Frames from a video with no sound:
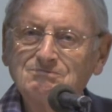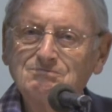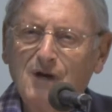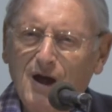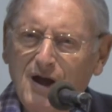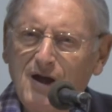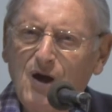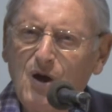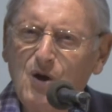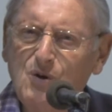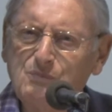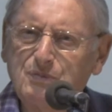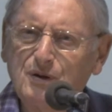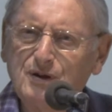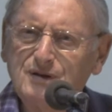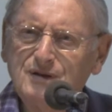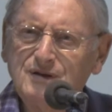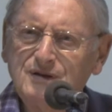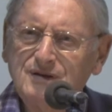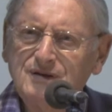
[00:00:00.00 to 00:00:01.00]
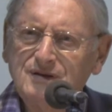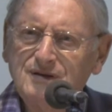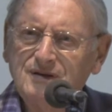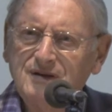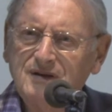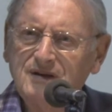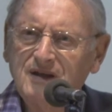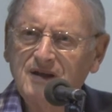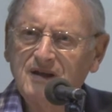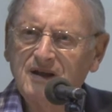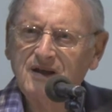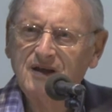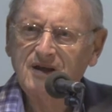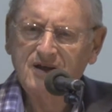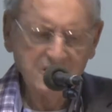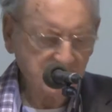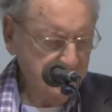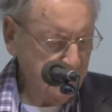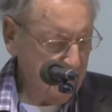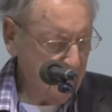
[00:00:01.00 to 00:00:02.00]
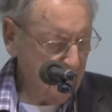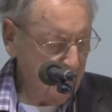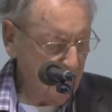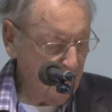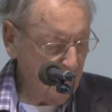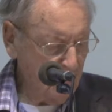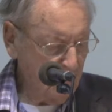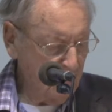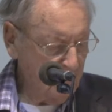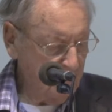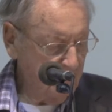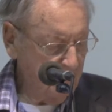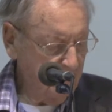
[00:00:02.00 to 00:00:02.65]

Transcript: My hope is in you.